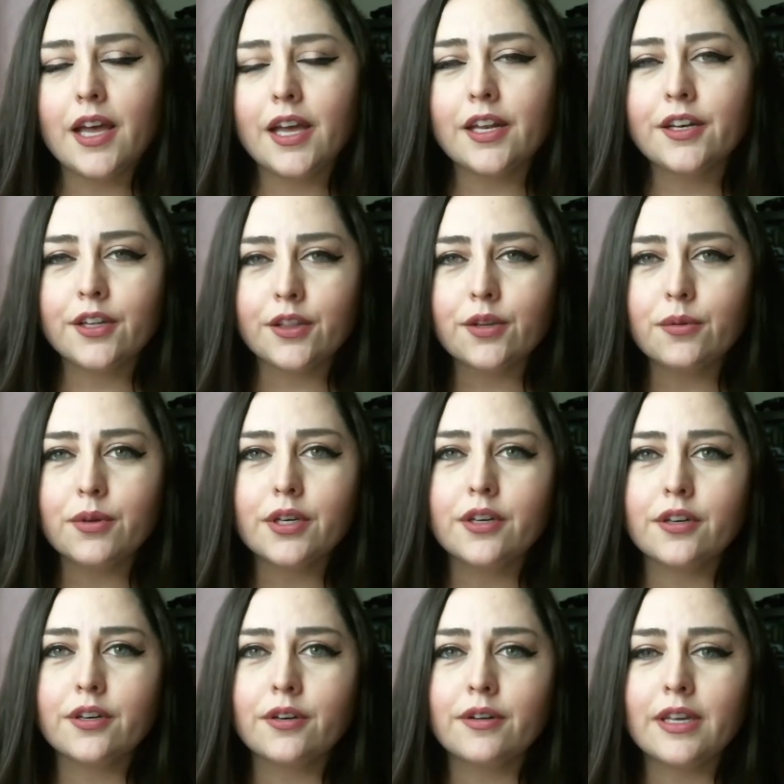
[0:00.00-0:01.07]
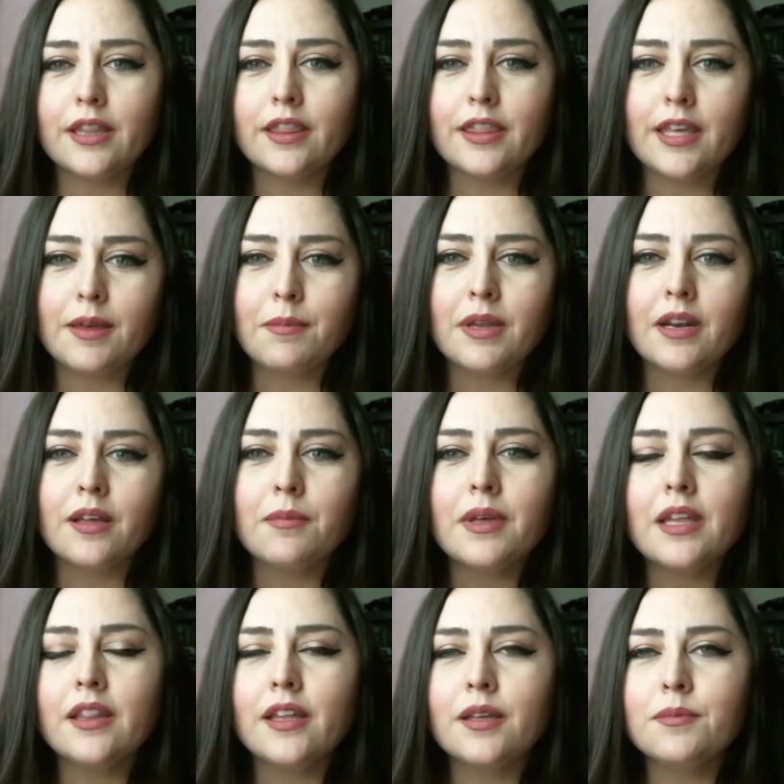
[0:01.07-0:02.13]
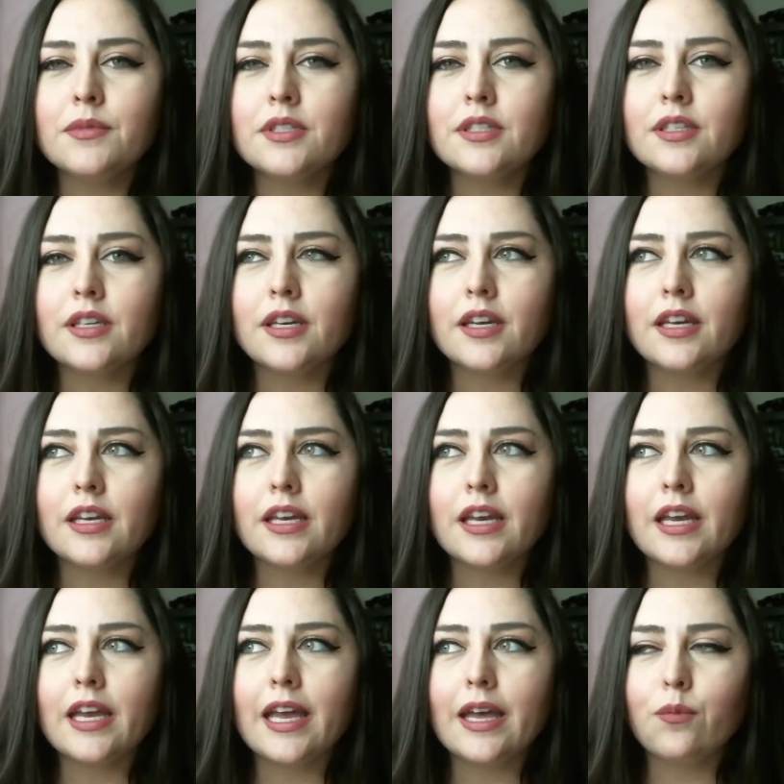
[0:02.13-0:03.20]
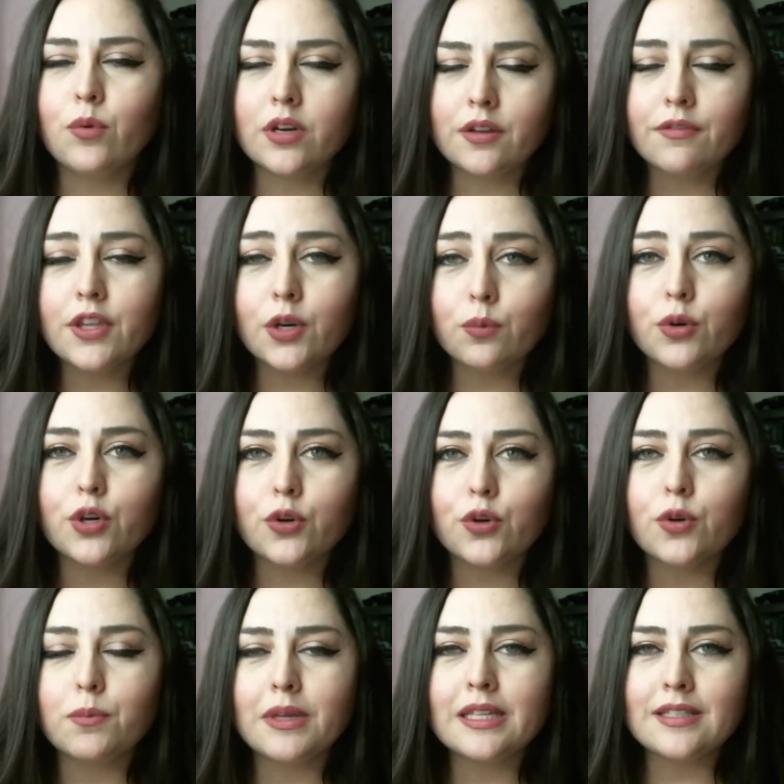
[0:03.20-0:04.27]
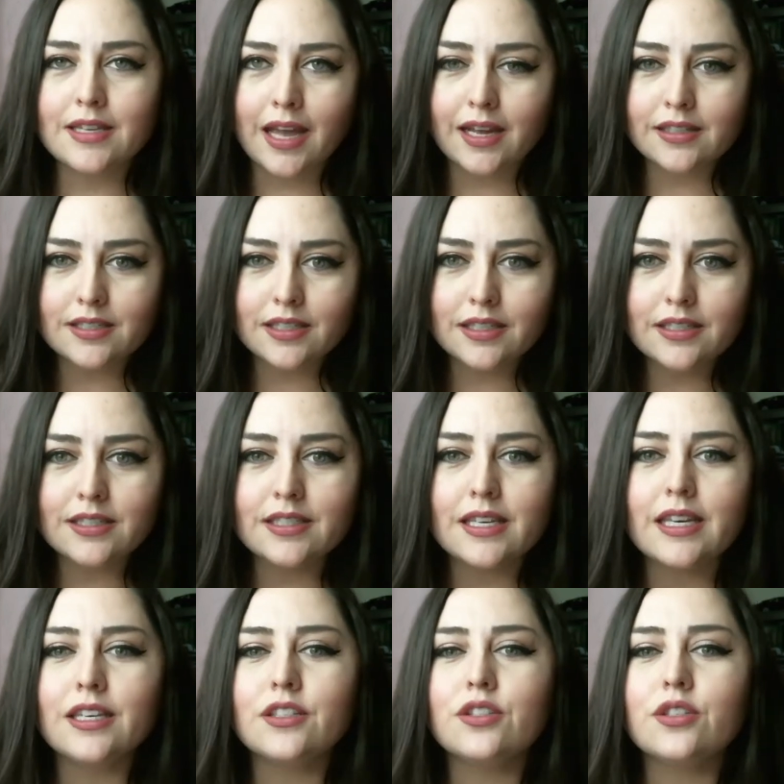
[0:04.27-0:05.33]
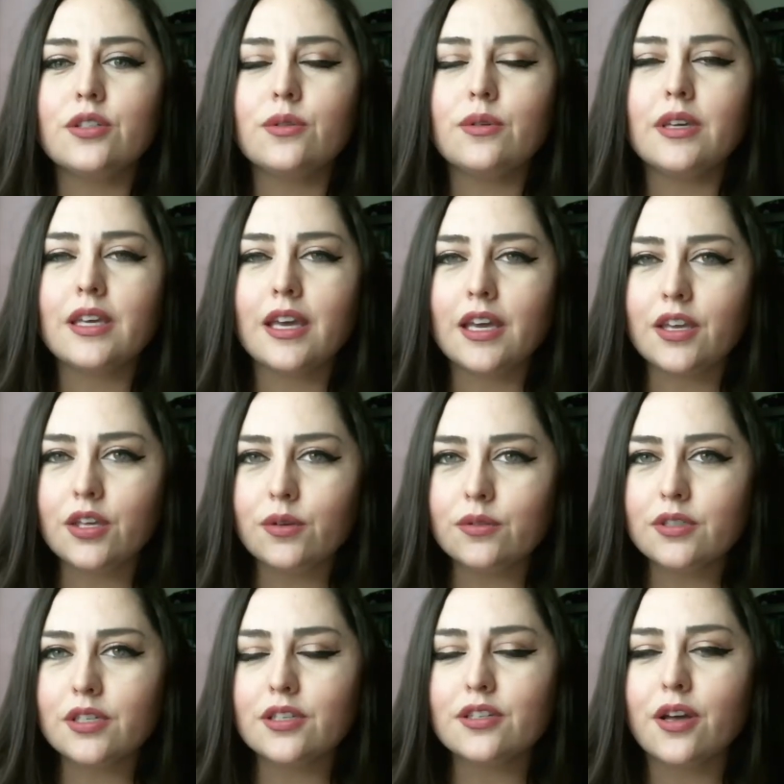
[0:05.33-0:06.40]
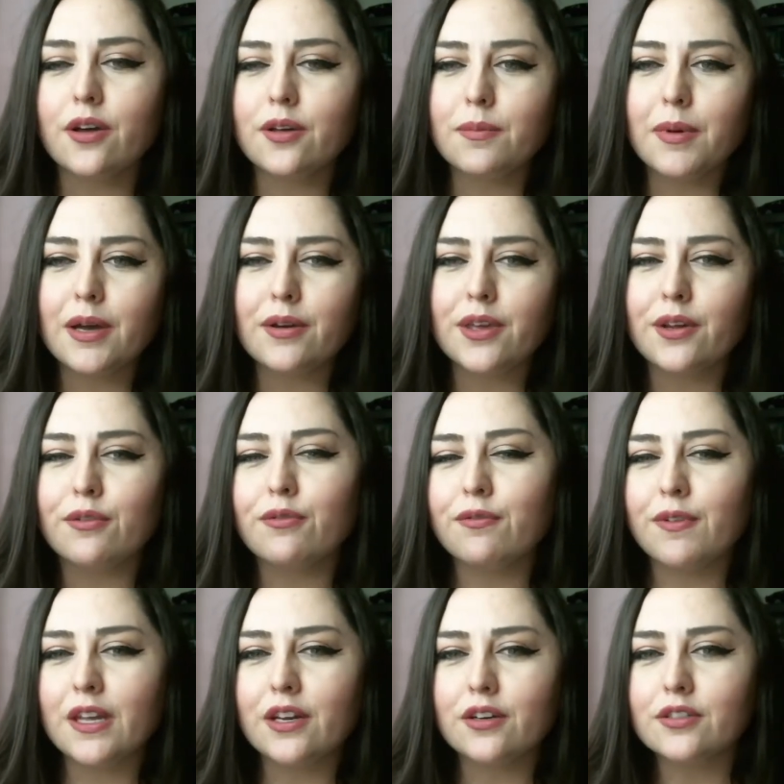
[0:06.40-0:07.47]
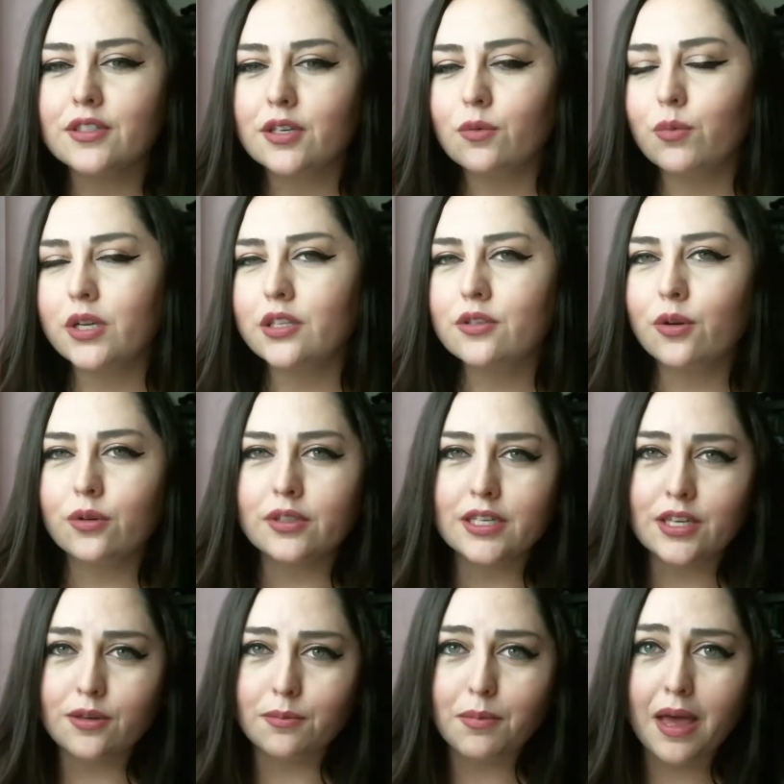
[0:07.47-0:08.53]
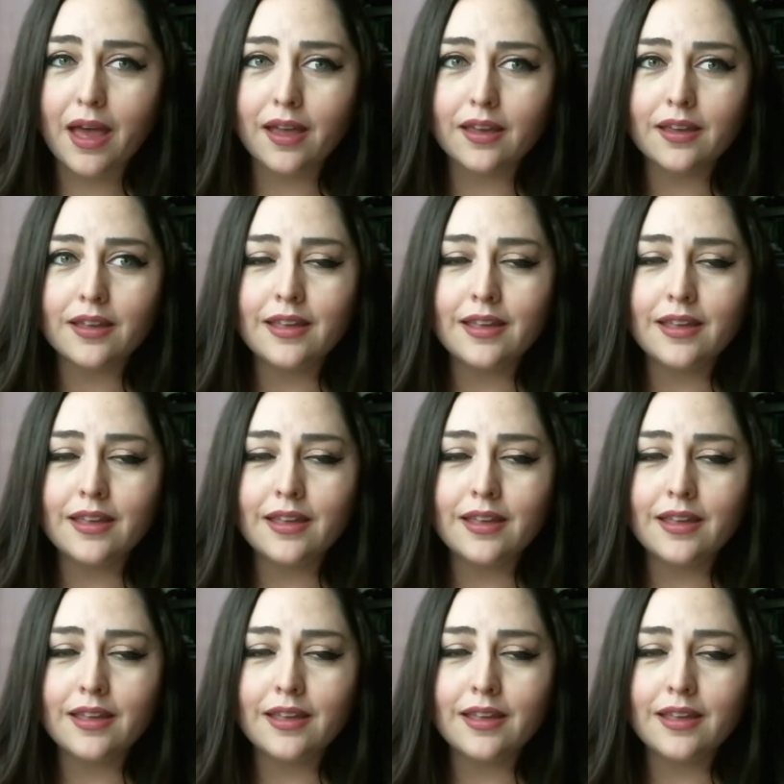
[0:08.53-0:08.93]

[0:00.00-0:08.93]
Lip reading: Another recurring theme in MLMs, one of their recruitment tactics, is to get you to talk about your fears and what's holding you back.